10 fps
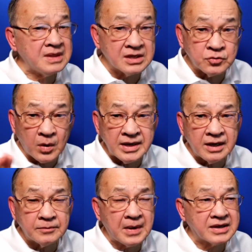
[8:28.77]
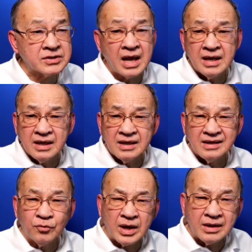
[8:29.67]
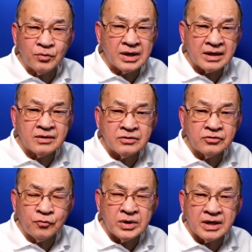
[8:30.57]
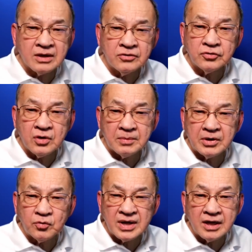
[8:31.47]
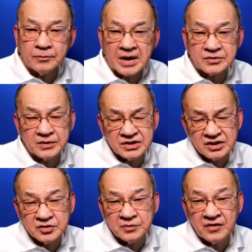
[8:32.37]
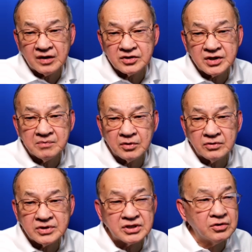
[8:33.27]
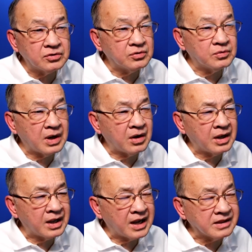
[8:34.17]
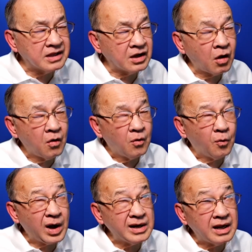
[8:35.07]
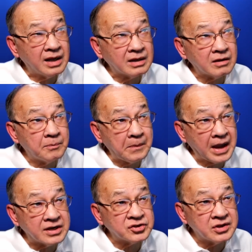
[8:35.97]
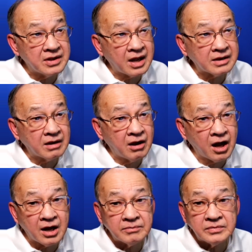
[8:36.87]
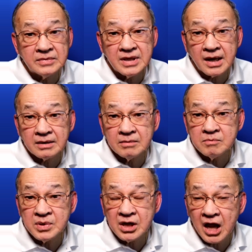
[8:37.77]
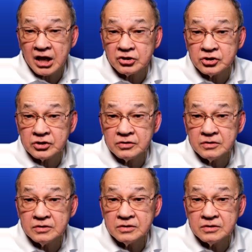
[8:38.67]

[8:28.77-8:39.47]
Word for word: That's One Health Pass. What, we're not going to talk about One Health Pass because it's fairly simple. You just go to, I think, onehealthpass.com.ph.